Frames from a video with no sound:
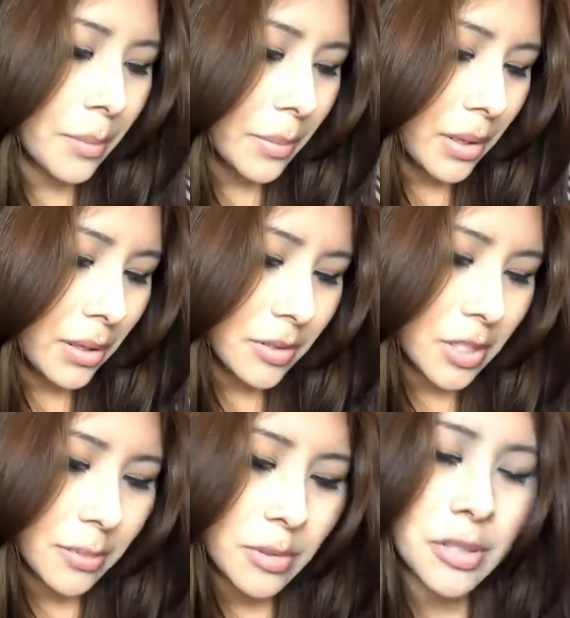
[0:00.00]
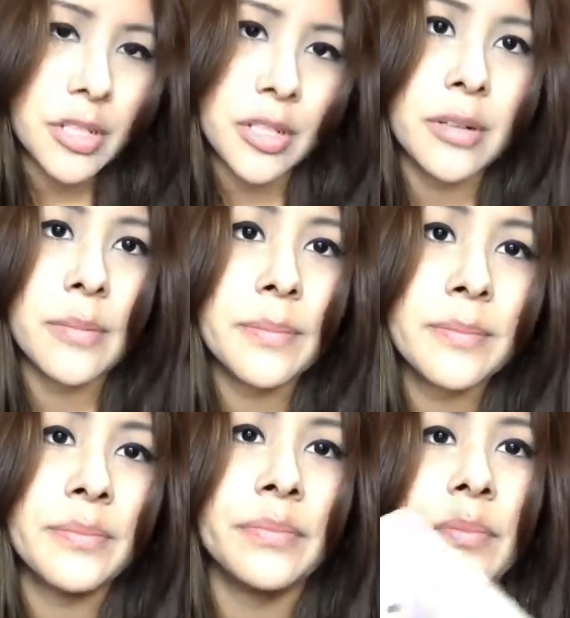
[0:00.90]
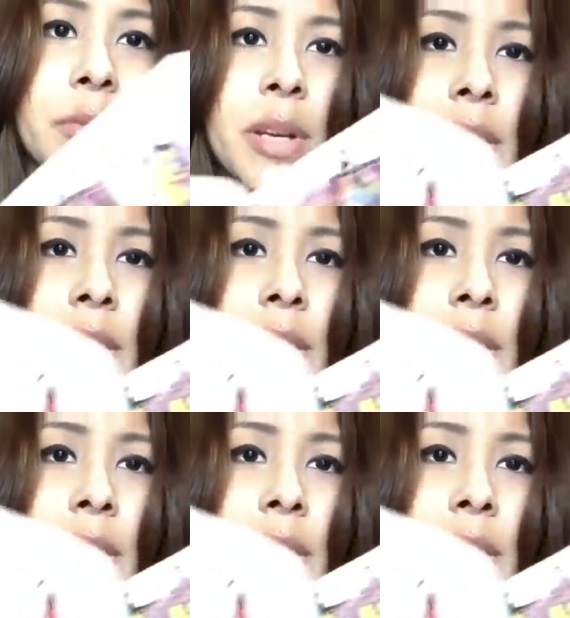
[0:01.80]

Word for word: I'm barely on chapter 2 right